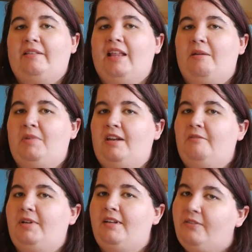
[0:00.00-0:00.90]
Let me know
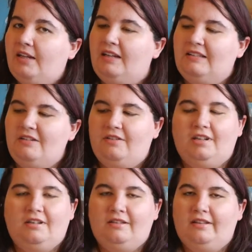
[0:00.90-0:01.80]
what you think. Do you
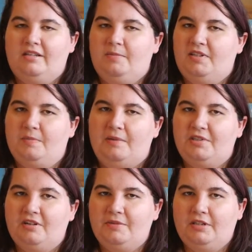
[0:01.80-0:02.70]
think this month's
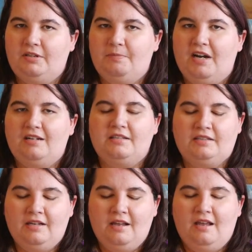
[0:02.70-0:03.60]
Popsugar was a good
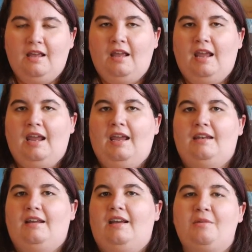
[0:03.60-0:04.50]
box?
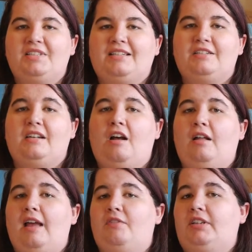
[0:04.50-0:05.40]
And uh, comment section.
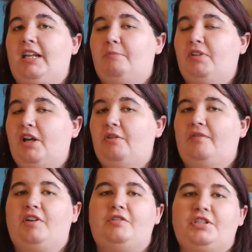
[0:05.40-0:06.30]
I'll have a link below
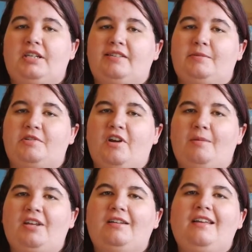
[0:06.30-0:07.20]
if you're interested in
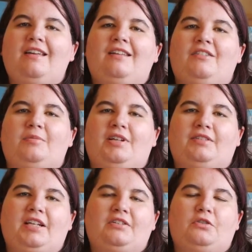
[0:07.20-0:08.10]
subscribing. There'll be a
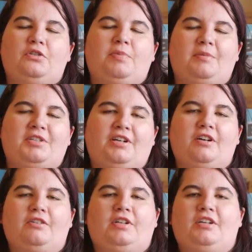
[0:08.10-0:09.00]
link to
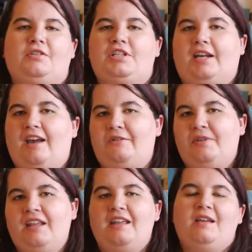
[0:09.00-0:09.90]
Popsugar that you can check out.
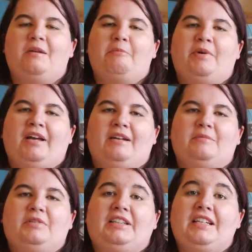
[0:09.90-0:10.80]
But
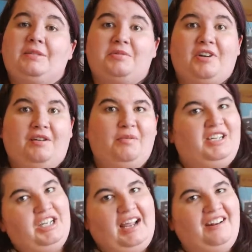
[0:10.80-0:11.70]
please subscribe to my
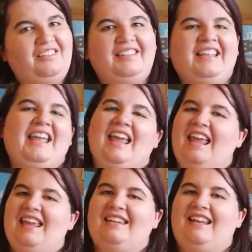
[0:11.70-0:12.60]
channel,
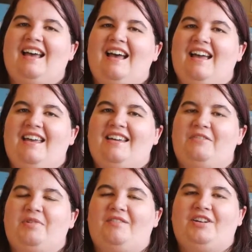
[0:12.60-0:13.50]
and I
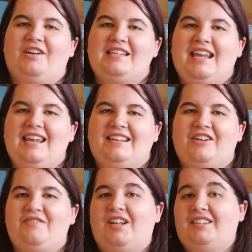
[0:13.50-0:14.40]
hope you're having a great day.
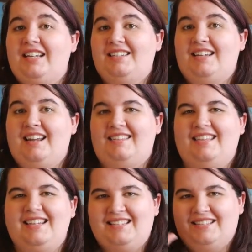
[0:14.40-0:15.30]
Great Valentine's Day.